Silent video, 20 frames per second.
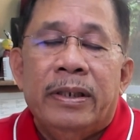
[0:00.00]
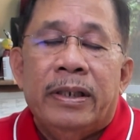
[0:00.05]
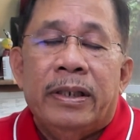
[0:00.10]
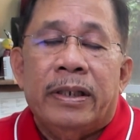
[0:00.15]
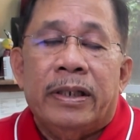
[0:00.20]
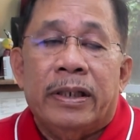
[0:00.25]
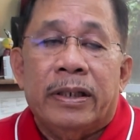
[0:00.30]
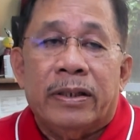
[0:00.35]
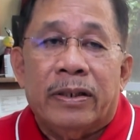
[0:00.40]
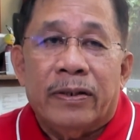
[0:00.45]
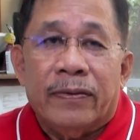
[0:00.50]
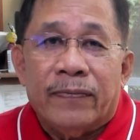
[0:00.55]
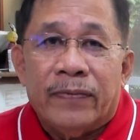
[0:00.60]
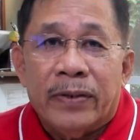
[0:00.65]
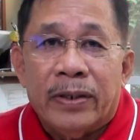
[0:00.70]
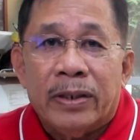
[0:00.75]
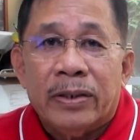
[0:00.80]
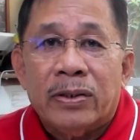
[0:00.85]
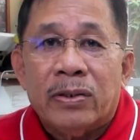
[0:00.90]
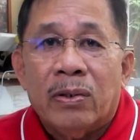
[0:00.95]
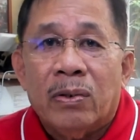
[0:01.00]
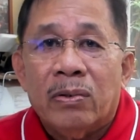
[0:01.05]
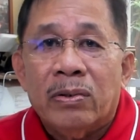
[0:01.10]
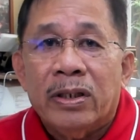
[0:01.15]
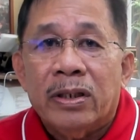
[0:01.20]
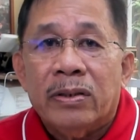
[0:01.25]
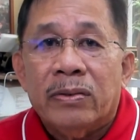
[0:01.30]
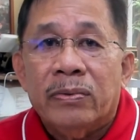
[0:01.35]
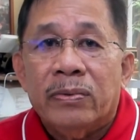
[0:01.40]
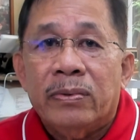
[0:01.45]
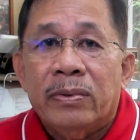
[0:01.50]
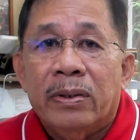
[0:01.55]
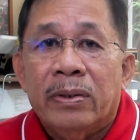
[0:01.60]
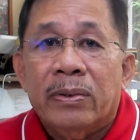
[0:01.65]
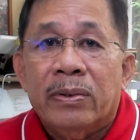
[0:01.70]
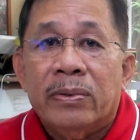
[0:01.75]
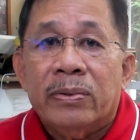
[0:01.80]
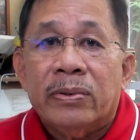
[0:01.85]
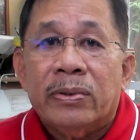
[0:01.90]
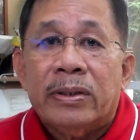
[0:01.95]
It refers only to
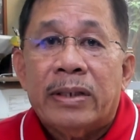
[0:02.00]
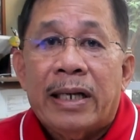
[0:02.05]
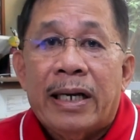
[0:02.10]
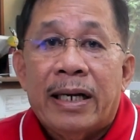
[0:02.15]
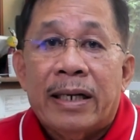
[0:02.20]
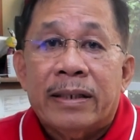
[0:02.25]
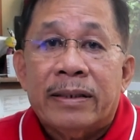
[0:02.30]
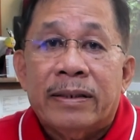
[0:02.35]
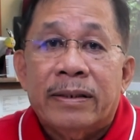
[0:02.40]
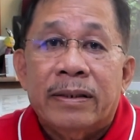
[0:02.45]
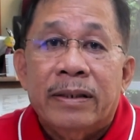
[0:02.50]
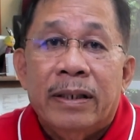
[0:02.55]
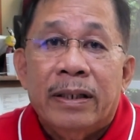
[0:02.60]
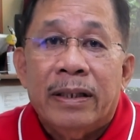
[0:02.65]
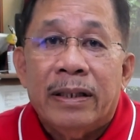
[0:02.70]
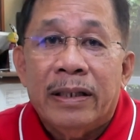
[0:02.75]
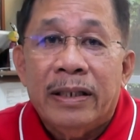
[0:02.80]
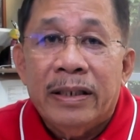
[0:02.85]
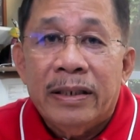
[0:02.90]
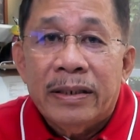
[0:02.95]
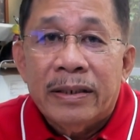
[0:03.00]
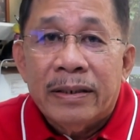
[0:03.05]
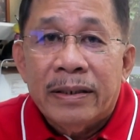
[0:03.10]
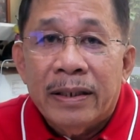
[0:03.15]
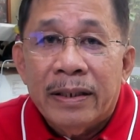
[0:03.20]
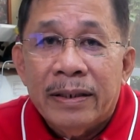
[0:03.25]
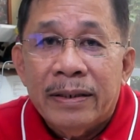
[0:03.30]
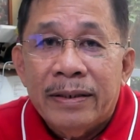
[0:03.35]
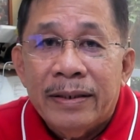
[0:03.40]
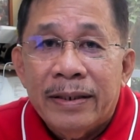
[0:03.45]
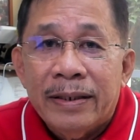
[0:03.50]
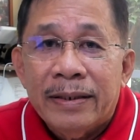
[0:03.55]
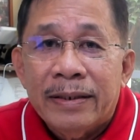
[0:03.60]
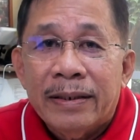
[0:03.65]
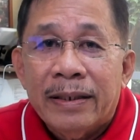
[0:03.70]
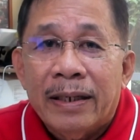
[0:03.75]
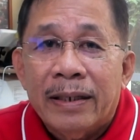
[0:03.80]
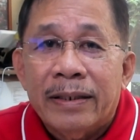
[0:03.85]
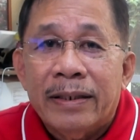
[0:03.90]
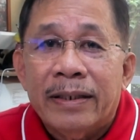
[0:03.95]
those acts listed in
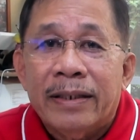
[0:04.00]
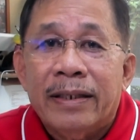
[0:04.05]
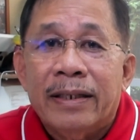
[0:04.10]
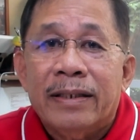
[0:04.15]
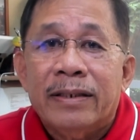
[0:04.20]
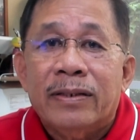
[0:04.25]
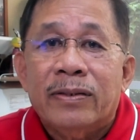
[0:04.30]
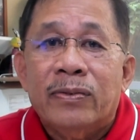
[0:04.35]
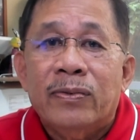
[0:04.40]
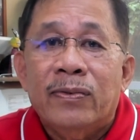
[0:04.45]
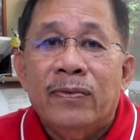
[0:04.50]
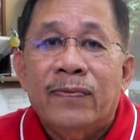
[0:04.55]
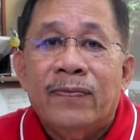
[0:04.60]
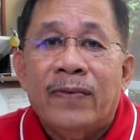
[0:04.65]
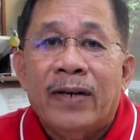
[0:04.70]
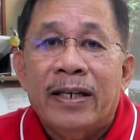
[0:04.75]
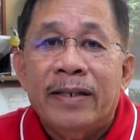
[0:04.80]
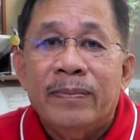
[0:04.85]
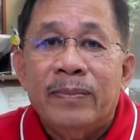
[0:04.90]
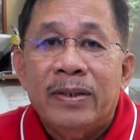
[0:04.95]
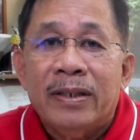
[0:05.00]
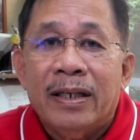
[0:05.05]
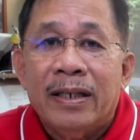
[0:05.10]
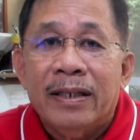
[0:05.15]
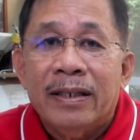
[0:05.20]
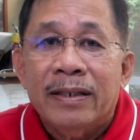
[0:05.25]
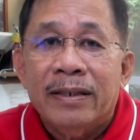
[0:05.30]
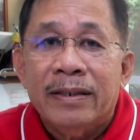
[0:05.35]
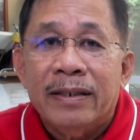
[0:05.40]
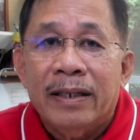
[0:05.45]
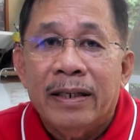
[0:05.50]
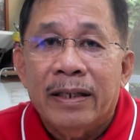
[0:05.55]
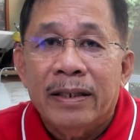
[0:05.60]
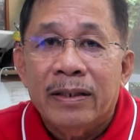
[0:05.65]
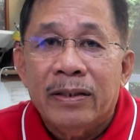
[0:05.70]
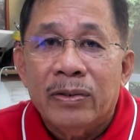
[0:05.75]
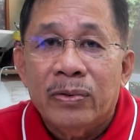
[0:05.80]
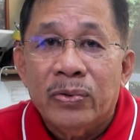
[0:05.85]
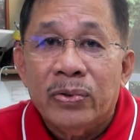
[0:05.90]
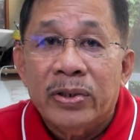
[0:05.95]
Articles 259 and
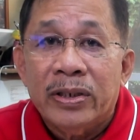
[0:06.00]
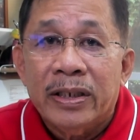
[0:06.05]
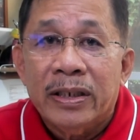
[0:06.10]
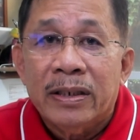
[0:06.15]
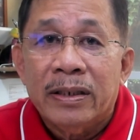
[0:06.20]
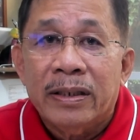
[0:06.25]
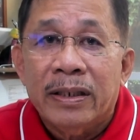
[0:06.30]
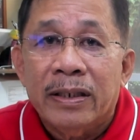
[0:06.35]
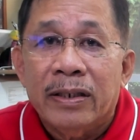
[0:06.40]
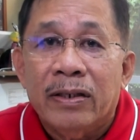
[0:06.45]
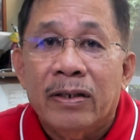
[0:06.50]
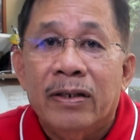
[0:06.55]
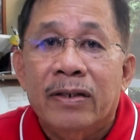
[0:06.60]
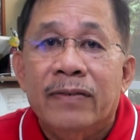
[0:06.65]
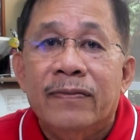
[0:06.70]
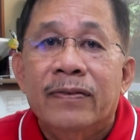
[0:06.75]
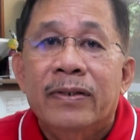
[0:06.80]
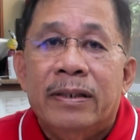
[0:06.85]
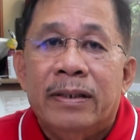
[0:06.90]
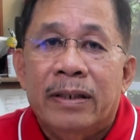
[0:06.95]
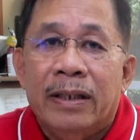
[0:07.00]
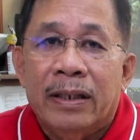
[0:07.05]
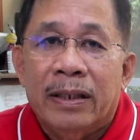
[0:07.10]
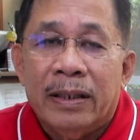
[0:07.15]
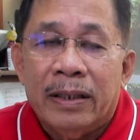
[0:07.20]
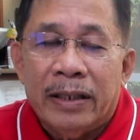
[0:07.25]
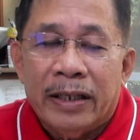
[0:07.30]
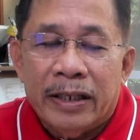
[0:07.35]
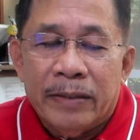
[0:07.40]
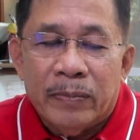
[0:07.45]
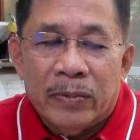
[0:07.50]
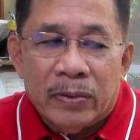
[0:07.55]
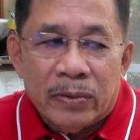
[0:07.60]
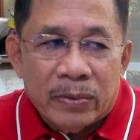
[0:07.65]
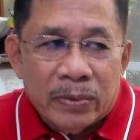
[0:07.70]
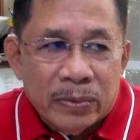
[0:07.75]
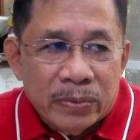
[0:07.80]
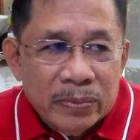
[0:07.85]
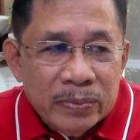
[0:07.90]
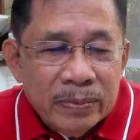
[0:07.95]
260 of the Labor
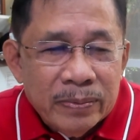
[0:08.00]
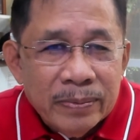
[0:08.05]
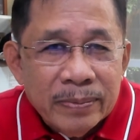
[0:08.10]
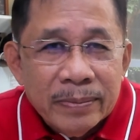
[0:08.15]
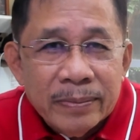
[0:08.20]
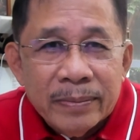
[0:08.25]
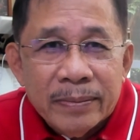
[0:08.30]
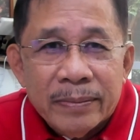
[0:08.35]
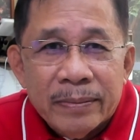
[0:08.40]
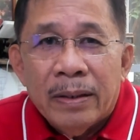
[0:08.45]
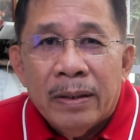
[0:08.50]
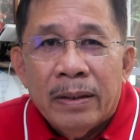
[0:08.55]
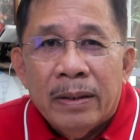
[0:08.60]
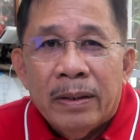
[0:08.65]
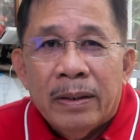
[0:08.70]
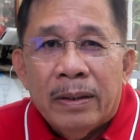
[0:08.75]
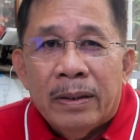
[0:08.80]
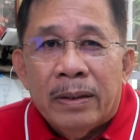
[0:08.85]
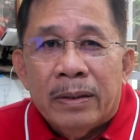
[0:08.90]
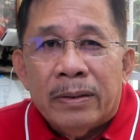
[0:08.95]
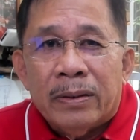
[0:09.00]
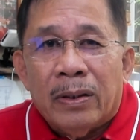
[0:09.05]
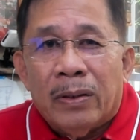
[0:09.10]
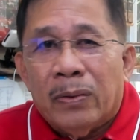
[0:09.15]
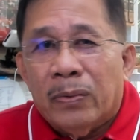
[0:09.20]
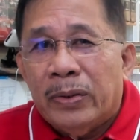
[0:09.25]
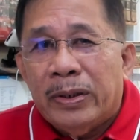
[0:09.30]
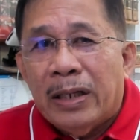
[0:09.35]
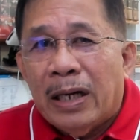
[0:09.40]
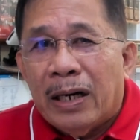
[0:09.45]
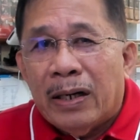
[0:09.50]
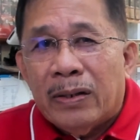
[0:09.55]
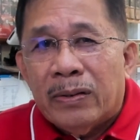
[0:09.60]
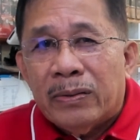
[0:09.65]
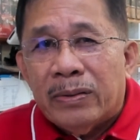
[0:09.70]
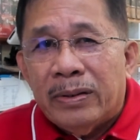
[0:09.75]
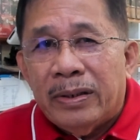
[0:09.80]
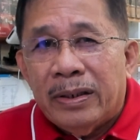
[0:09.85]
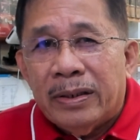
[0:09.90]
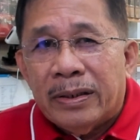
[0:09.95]
Code. So
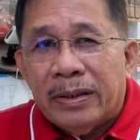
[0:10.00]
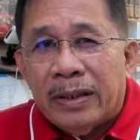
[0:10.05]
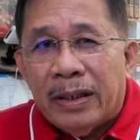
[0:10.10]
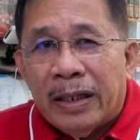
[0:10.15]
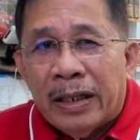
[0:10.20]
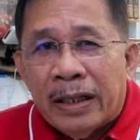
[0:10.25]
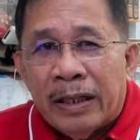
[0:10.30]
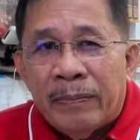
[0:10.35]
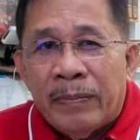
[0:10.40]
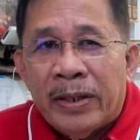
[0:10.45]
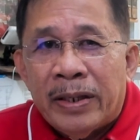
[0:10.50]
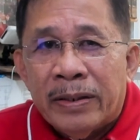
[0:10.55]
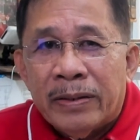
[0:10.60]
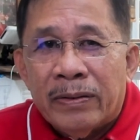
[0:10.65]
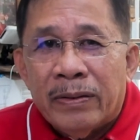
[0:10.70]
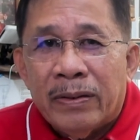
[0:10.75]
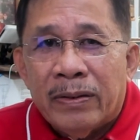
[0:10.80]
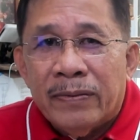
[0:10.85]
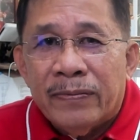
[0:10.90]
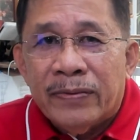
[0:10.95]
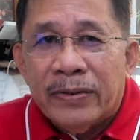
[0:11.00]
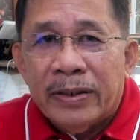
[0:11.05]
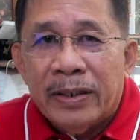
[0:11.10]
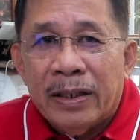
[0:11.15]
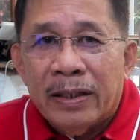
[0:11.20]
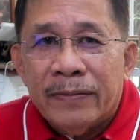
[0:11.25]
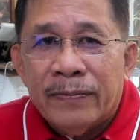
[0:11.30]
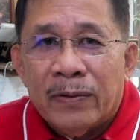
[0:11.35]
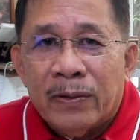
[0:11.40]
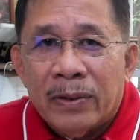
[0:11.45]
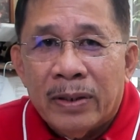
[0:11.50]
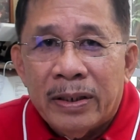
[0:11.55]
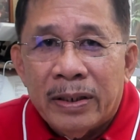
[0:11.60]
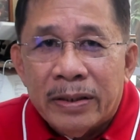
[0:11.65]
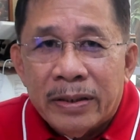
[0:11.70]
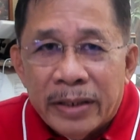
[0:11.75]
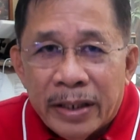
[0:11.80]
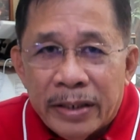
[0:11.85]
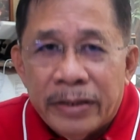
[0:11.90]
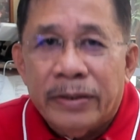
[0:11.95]
without this element of
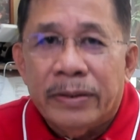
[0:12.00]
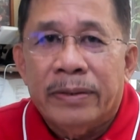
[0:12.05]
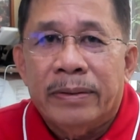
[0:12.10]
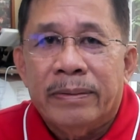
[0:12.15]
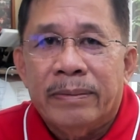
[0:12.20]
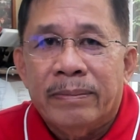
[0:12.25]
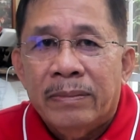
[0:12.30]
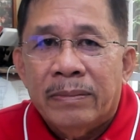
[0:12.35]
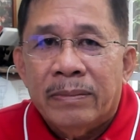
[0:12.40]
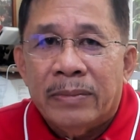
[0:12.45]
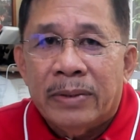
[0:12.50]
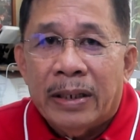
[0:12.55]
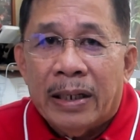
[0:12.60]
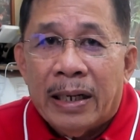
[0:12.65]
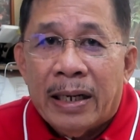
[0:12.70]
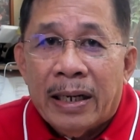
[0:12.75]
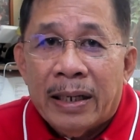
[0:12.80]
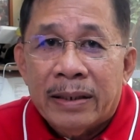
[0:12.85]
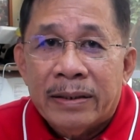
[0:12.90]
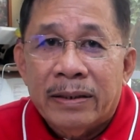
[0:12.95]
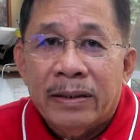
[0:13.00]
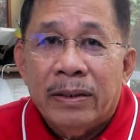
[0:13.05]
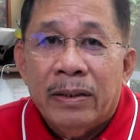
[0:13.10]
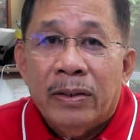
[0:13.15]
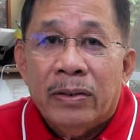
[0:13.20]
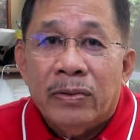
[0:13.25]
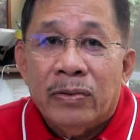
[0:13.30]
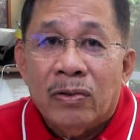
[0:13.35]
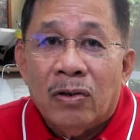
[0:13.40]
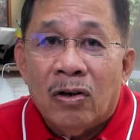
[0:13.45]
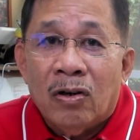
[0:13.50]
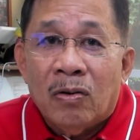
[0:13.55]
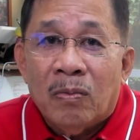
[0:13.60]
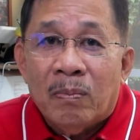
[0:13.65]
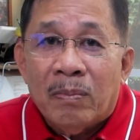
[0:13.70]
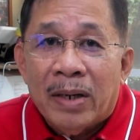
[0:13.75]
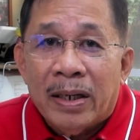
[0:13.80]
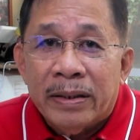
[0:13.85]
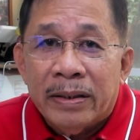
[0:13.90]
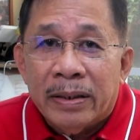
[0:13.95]
self-organization, the acts, no
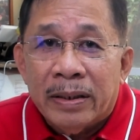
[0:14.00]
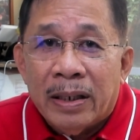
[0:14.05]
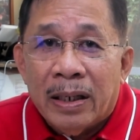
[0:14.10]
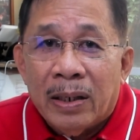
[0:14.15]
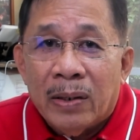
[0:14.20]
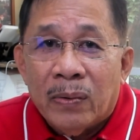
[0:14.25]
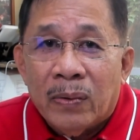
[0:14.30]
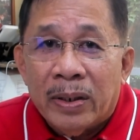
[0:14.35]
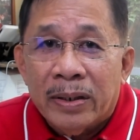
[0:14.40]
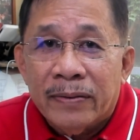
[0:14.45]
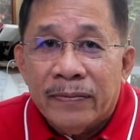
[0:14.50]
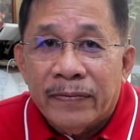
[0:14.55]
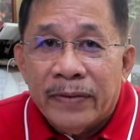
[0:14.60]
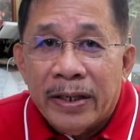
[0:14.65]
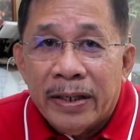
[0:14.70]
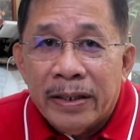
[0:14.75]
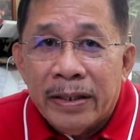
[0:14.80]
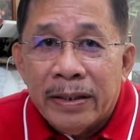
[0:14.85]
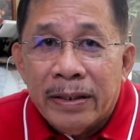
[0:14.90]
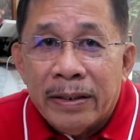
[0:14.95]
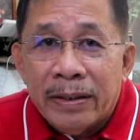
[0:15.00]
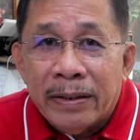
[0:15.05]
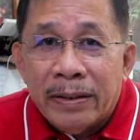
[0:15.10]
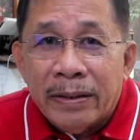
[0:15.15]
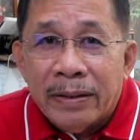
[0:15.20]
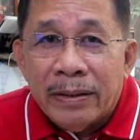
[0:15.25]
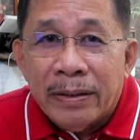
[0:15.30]
matter how unfair,